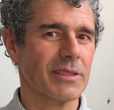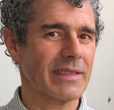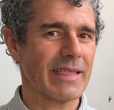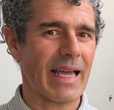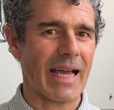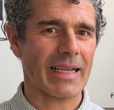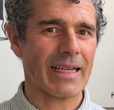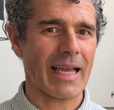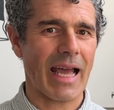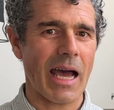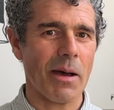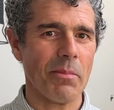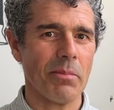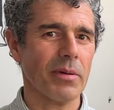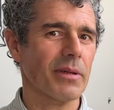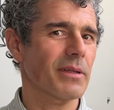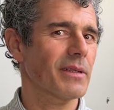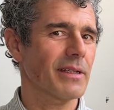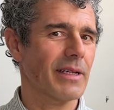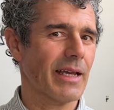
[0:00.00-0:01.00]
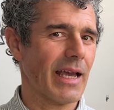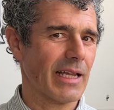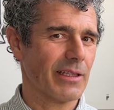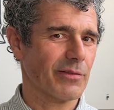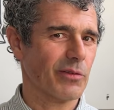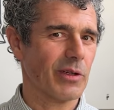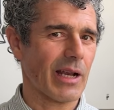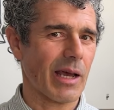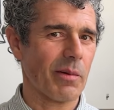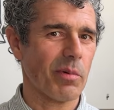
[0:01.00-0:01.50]
DAC amp,
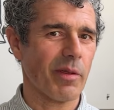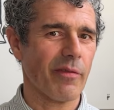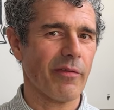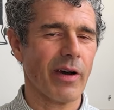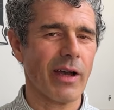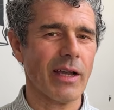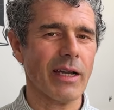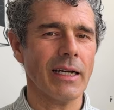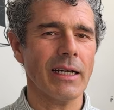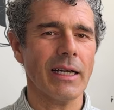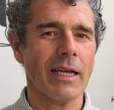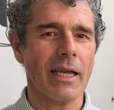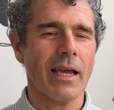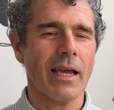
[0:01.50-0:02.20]
headphone amplifier,